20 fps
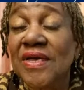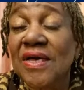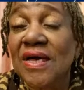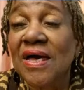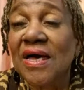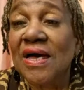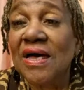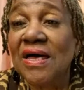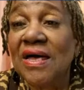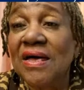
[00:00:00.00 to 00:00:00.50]

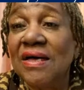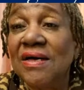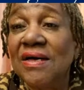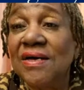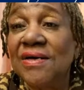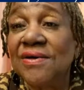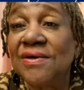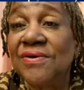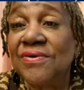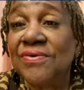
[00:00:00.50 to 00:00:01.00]

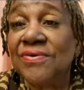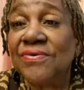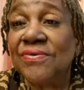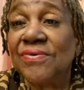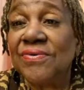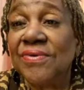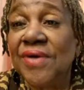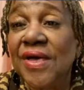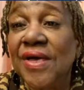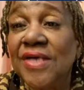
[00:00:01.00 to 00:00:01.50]
uh,
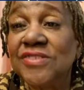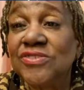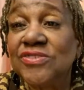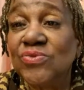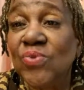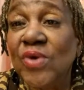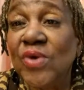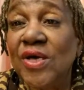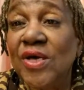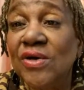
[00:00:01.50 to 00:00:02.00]
as
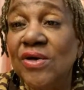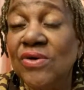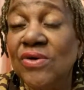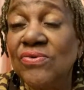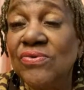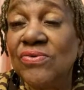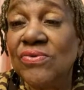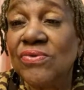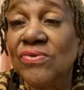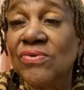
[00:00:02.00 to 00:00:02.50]

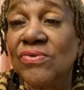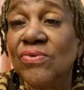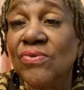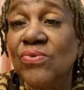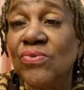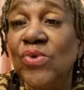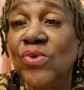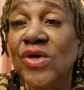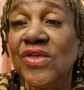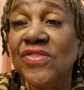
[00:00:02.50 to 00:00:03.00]
well
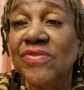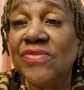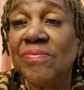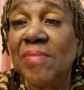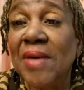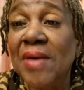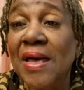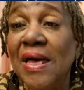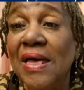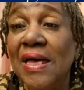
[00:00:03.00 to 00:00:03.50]
with
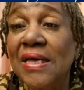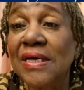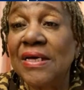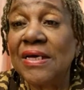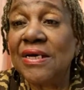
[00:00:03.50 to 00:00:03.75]
my